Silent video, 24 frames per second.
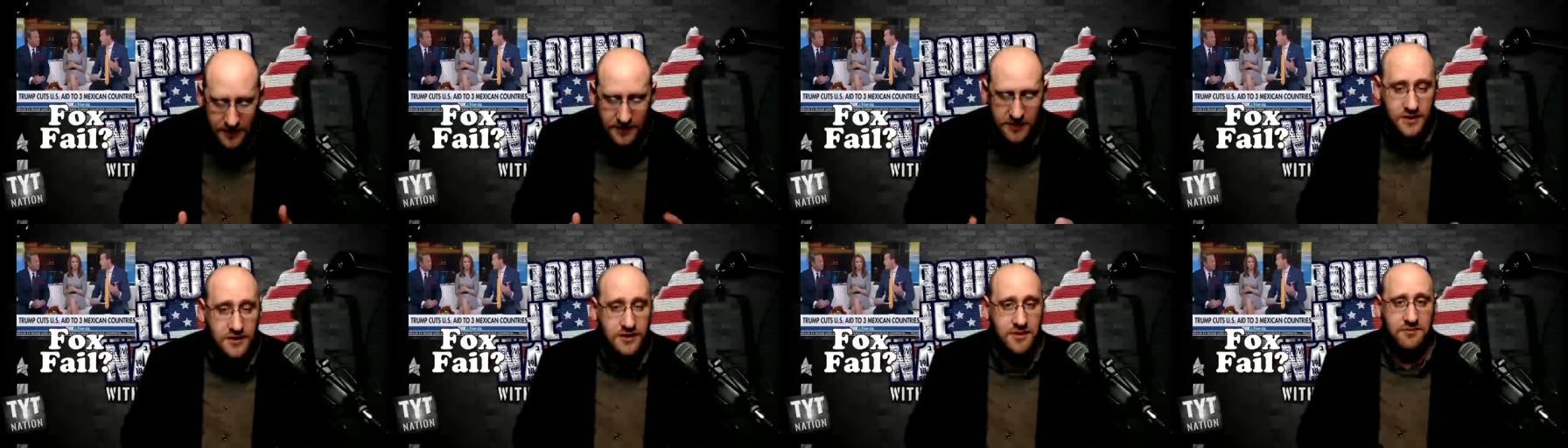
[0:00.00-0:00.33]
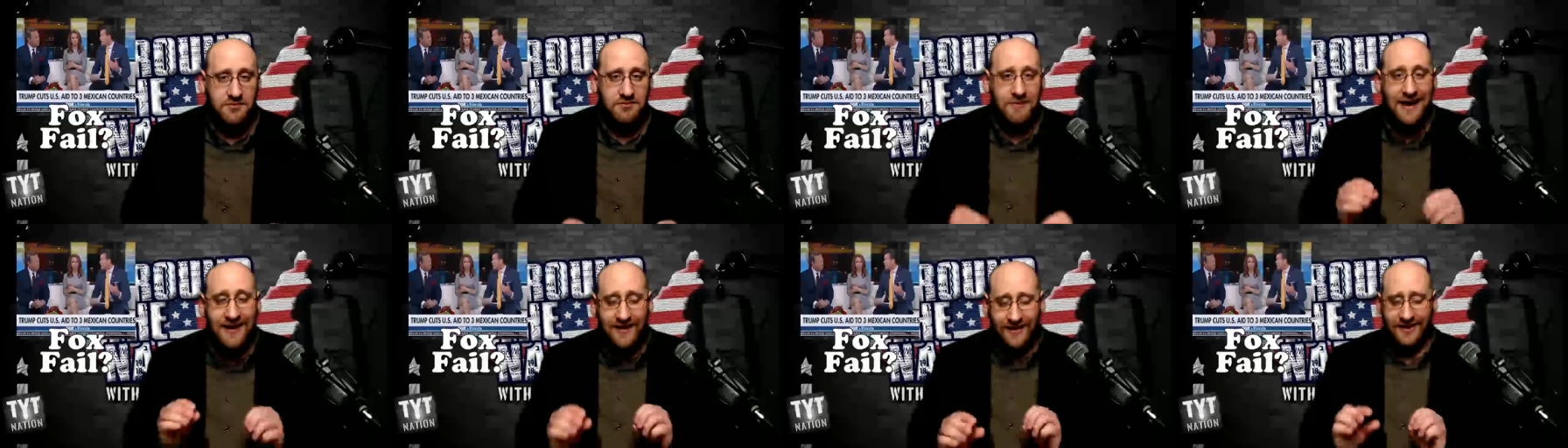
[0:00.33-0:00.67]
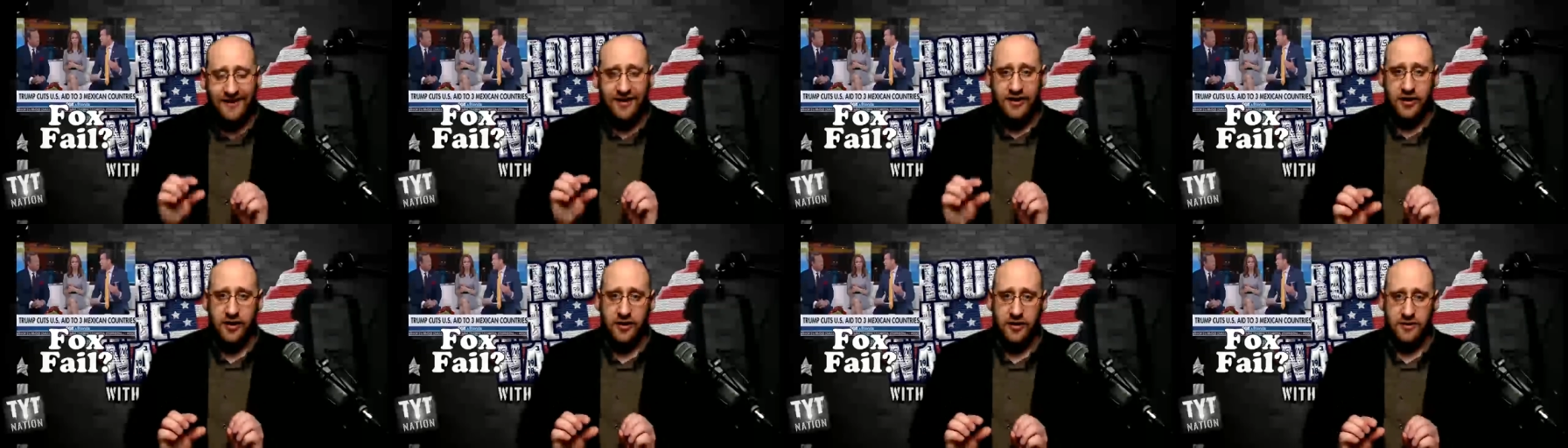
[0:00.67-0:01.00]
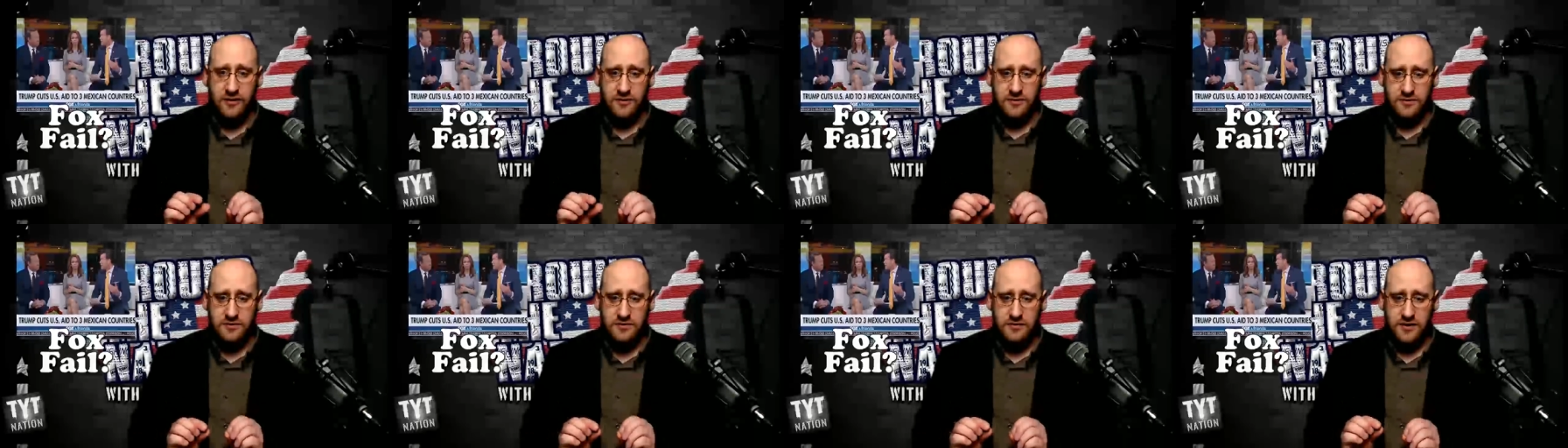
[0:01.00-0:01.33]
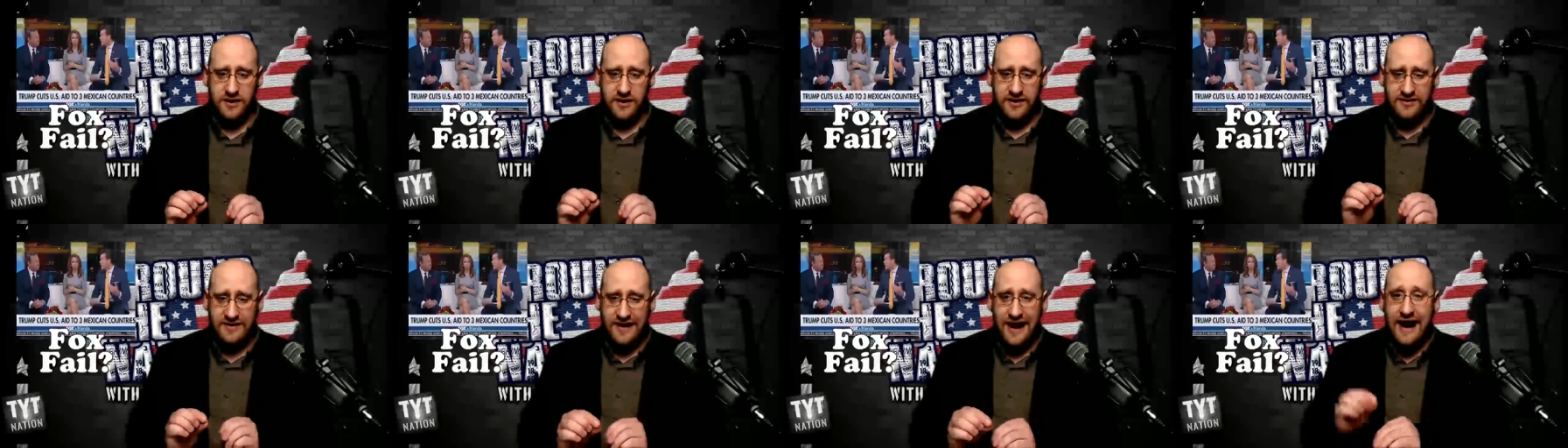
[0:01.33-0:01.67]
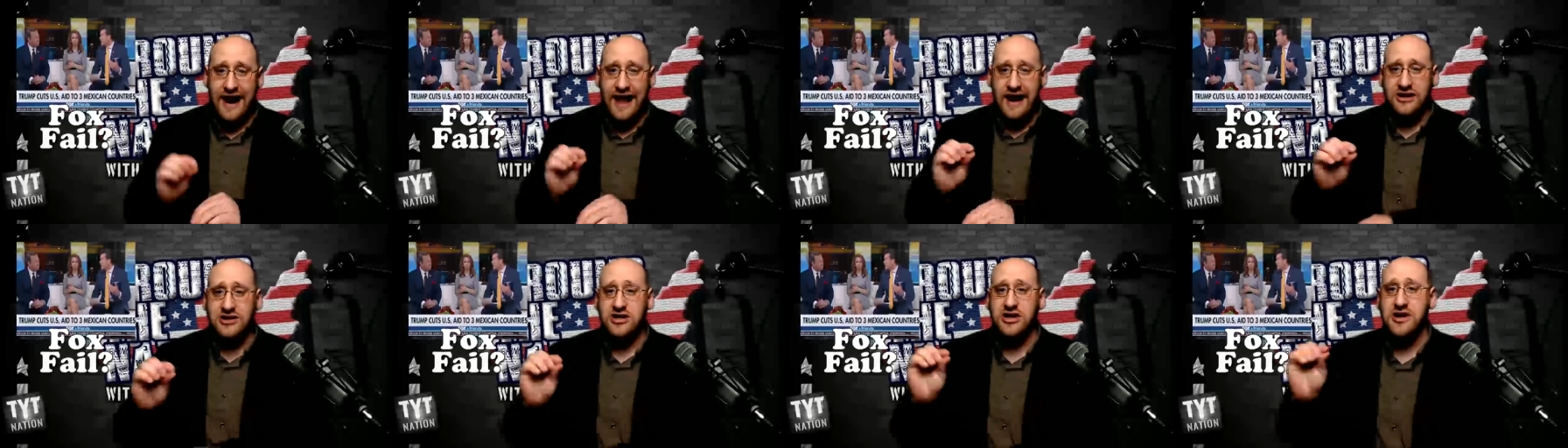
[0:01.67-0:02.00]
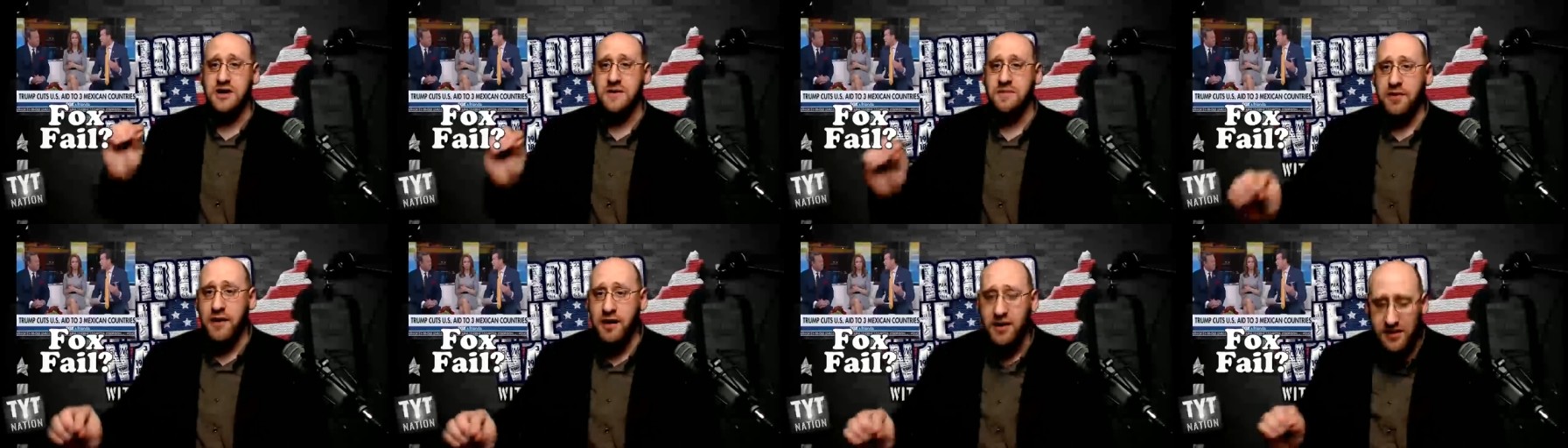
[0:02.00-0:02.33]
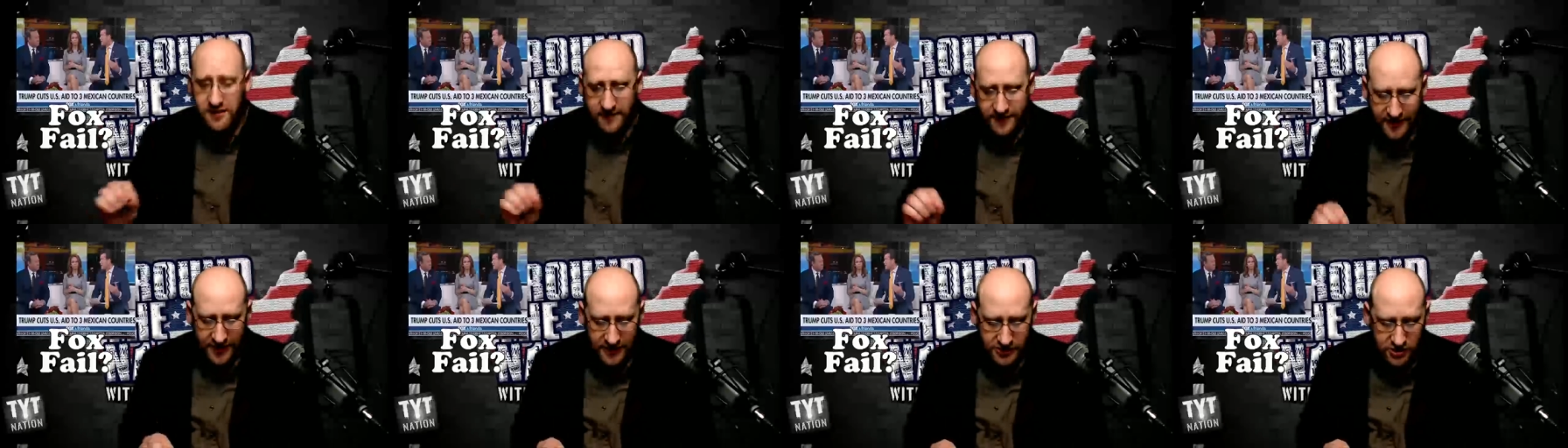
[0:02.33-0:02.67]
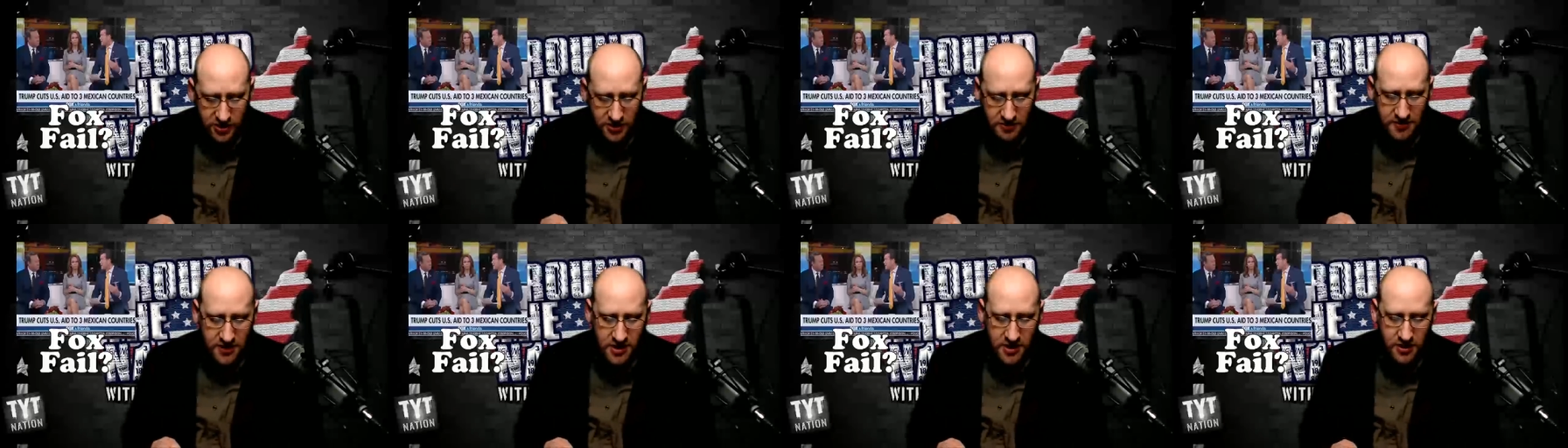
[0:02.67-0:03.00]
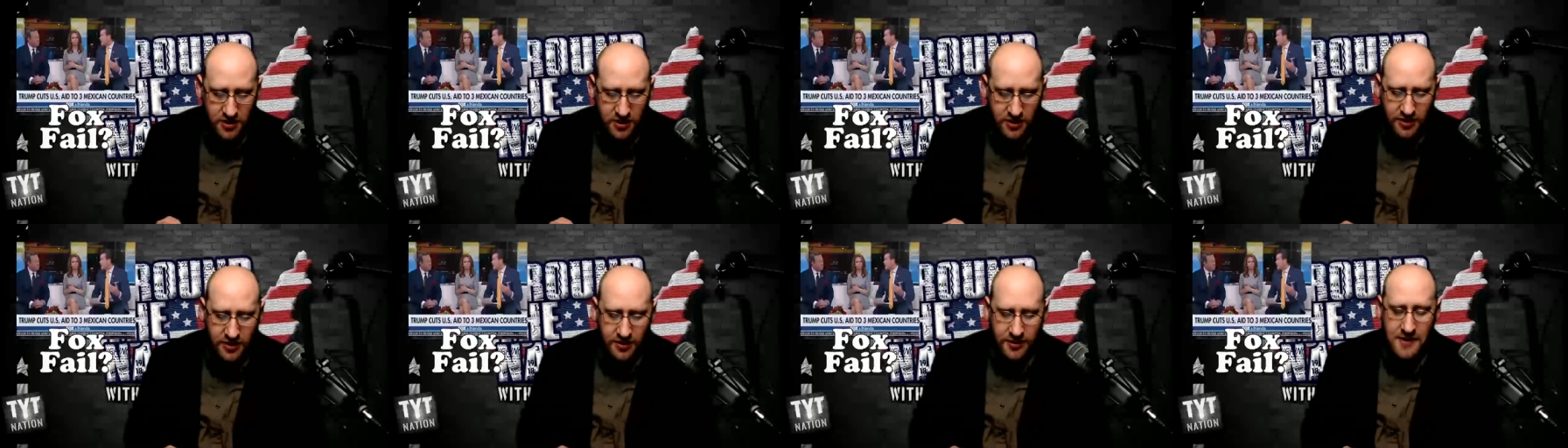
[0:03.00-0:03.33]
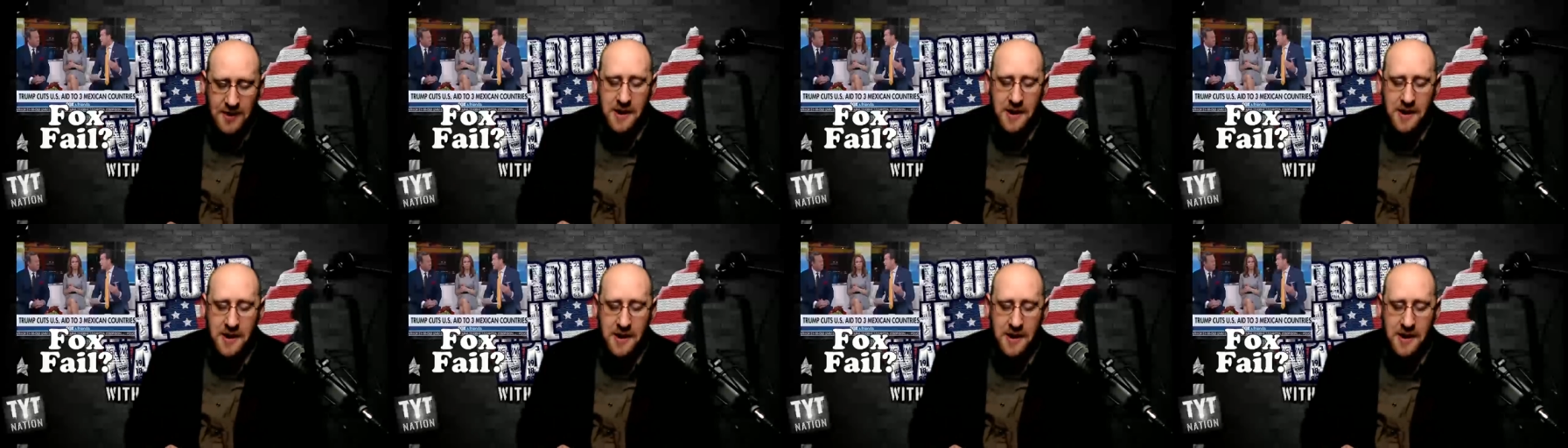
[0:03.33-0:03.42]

Mexico is not actually a part of Central America,